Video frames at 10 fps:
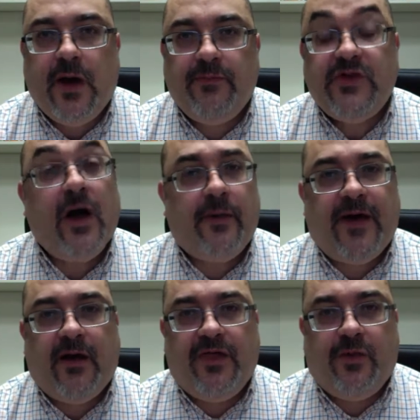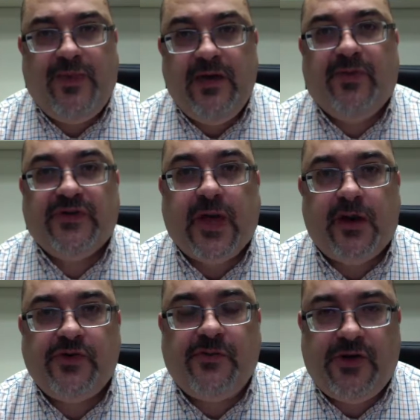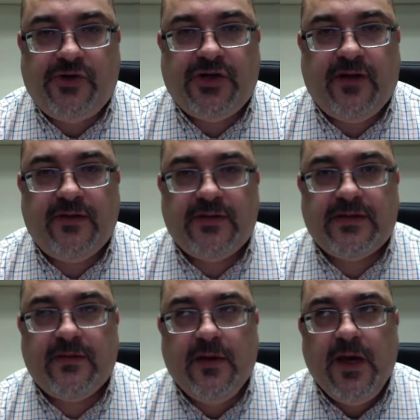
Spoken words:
talk about other people's contributions?